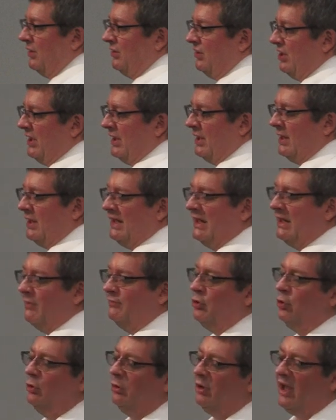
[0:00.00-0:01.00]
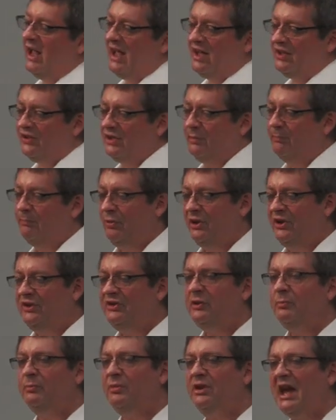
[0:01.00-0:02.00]
tend to give you less
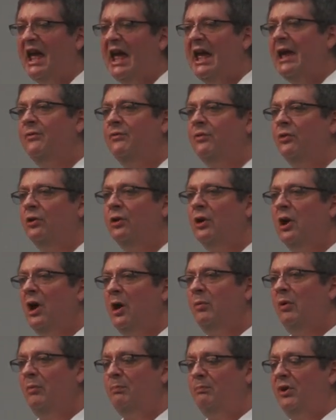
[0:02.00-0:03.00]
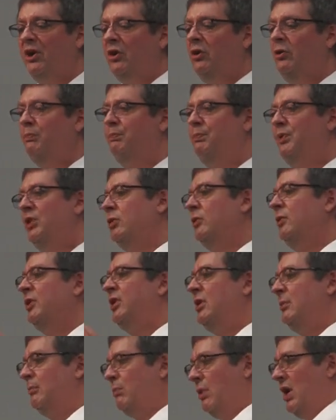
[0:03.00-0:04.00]
implicit behavior, but better
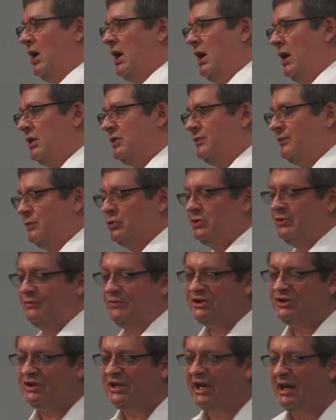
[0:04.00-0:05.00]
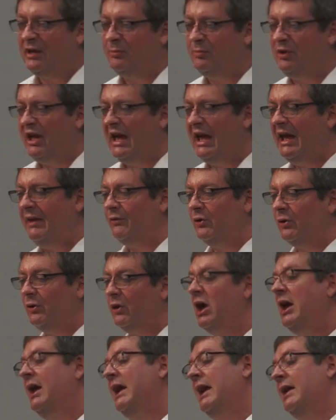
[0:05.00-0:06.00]
building blocks for sophisticated
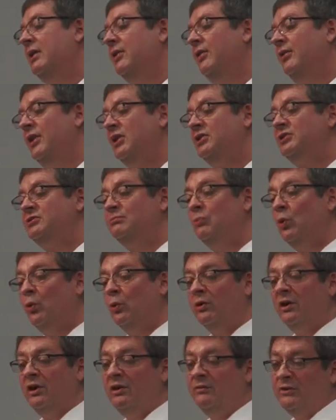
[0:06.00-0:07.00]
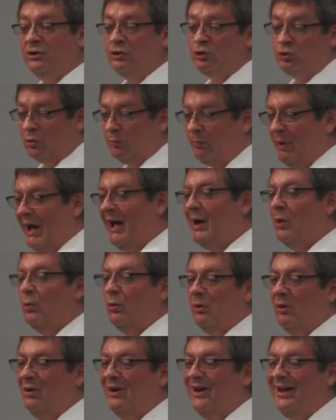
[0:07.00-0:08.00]
behavior, and thus more eventual
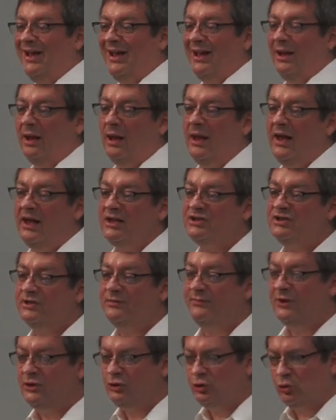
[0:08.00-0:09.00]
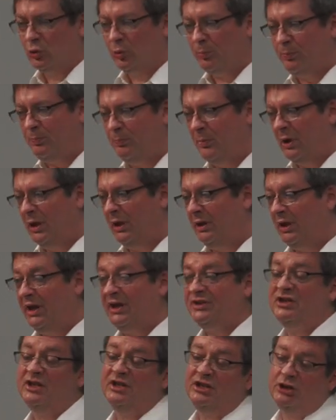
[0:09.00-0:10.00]
power, less, eventual, uh,
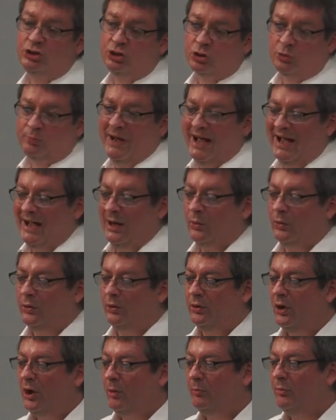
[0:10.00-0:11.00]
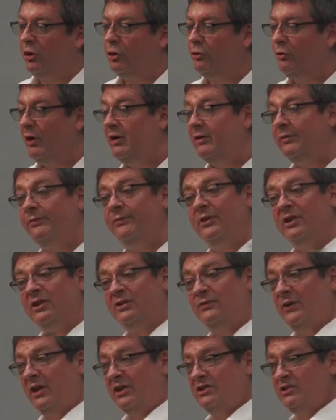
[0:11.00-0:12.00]
less initial power, but greater
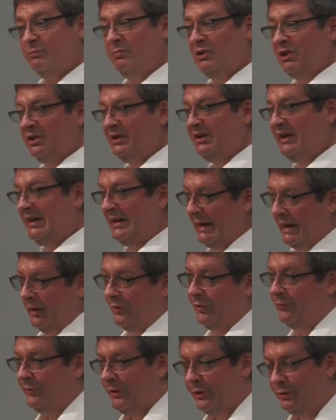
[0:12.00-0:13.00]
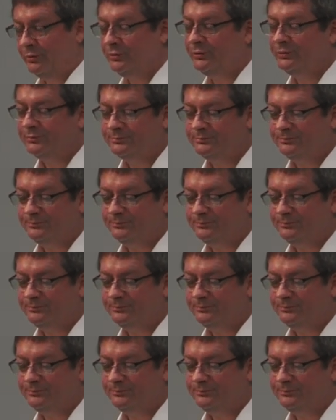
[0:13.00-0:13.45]
flexibility down the road.